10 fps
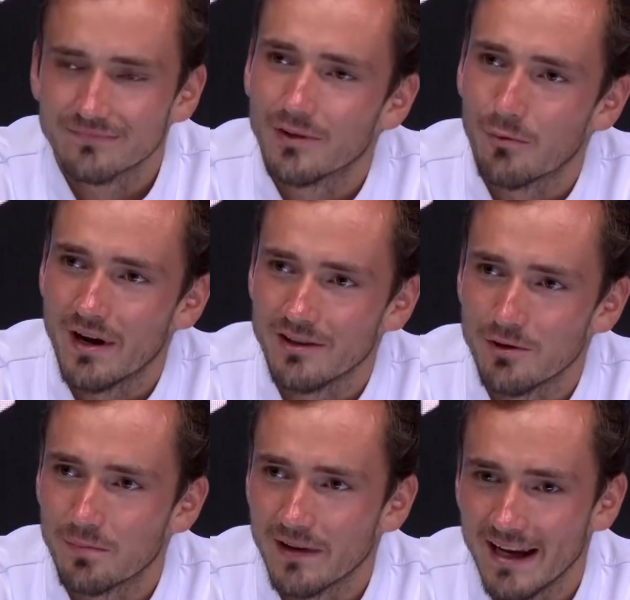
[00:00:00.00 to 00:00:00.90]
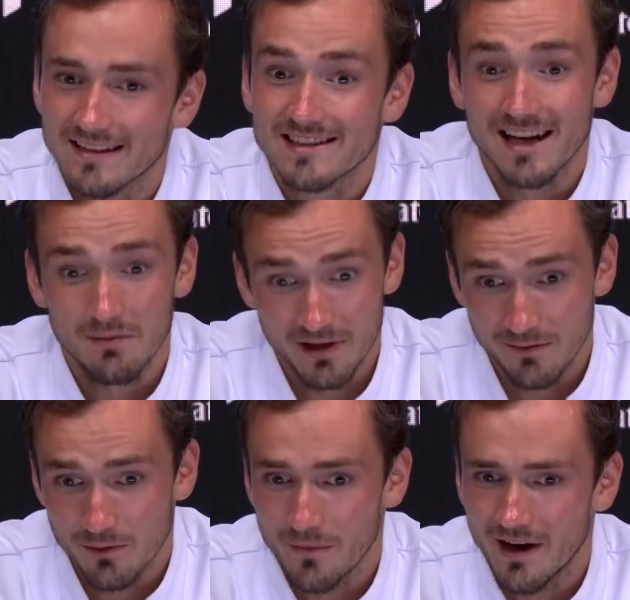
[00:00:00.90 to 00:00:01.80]
when you're playing somebody
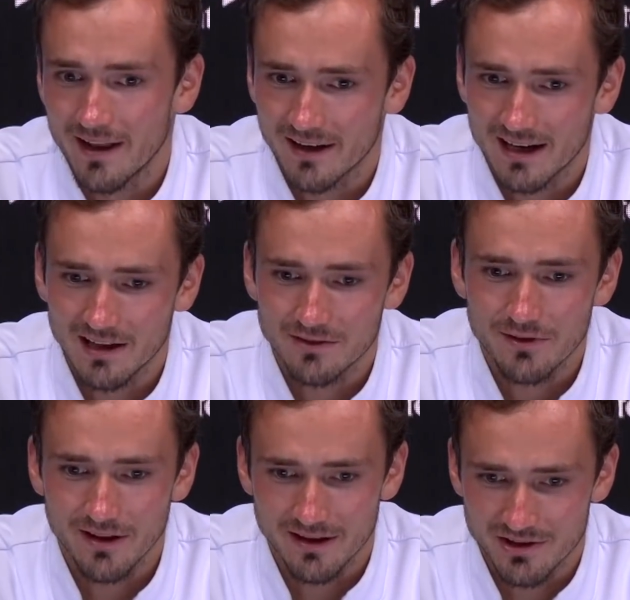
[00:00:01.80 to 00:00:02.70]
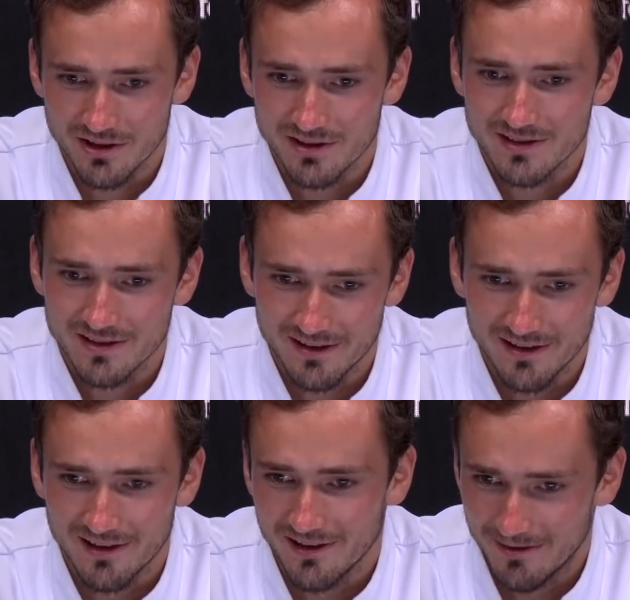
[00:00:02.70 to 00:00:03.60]
from the other country that just
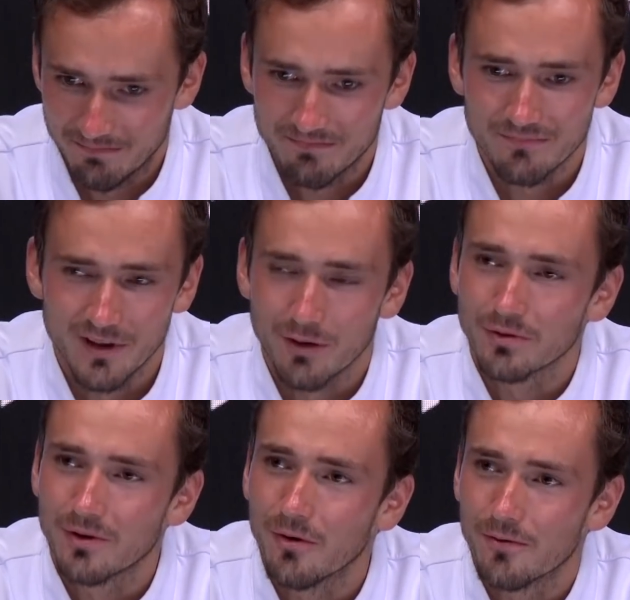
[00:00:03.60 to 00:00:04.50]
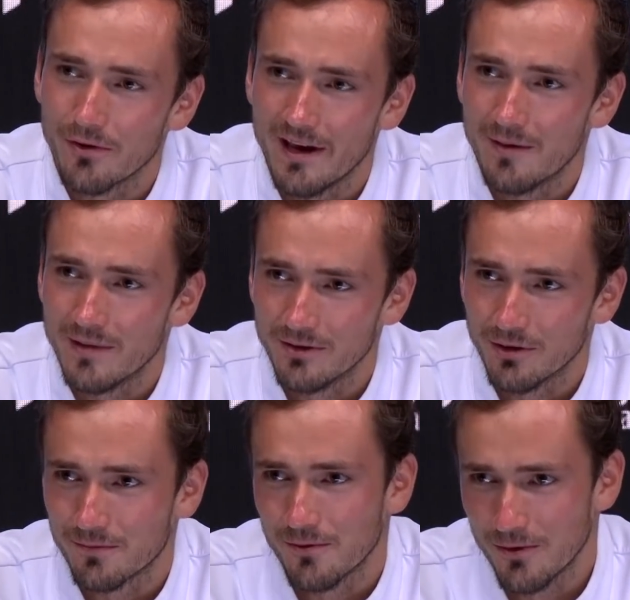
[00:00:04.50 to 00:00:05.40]
they would go for them and
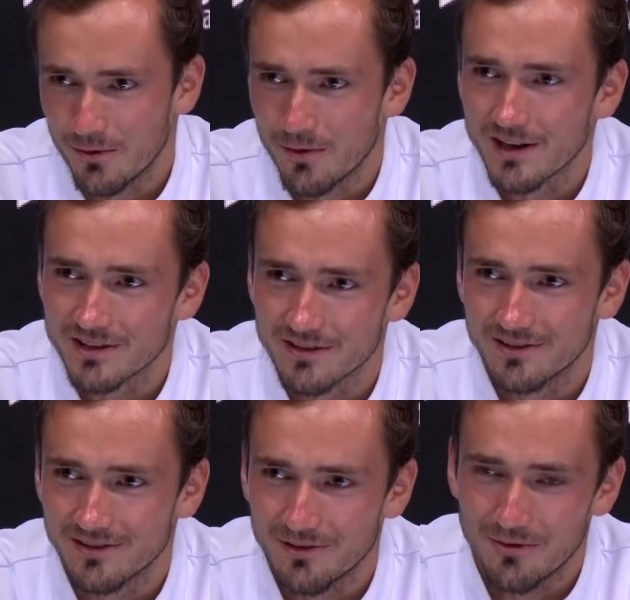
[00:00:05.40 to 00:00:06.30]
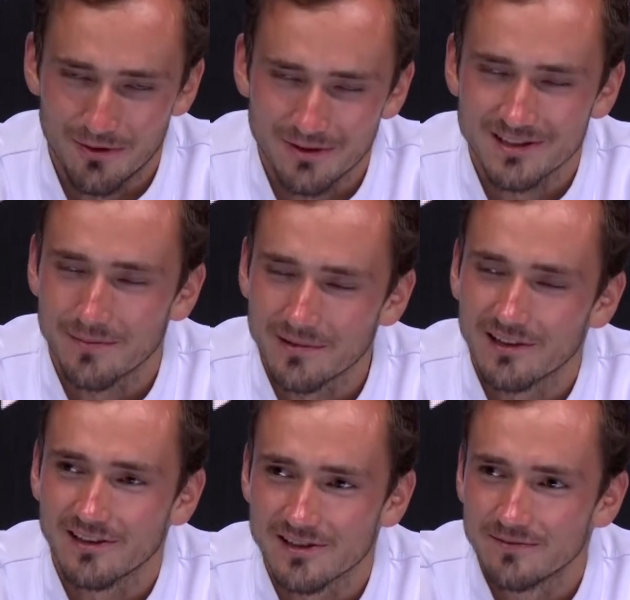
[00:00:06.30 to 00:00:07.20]
not for Russian or something
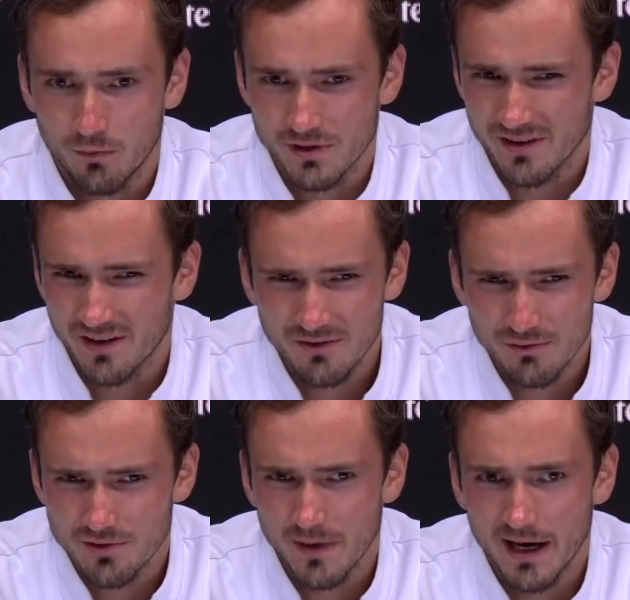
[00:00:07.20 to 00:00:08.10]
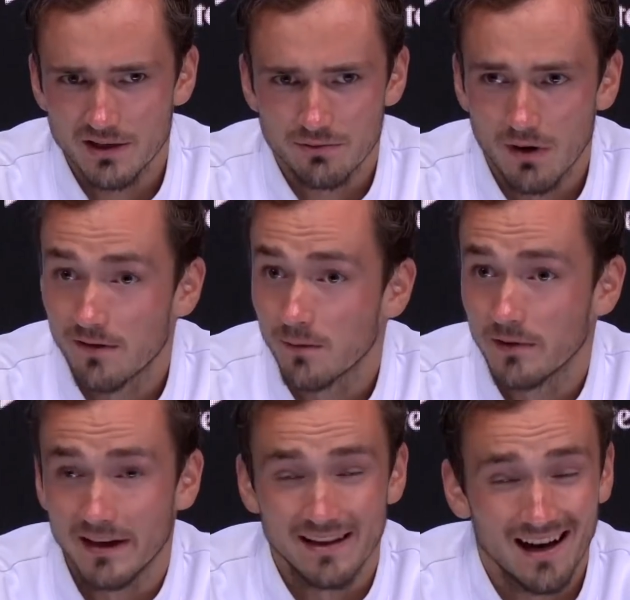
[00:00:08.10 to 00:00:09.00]
like this. It was a huge match. Rafa
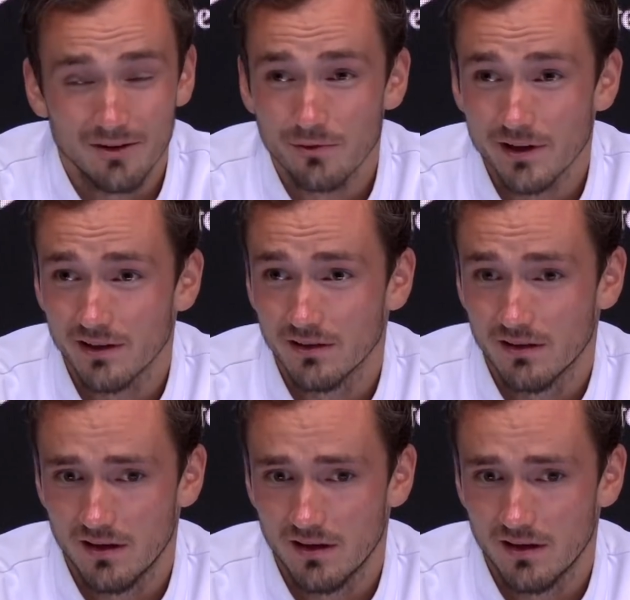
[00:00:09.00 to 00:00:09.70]
played unreal,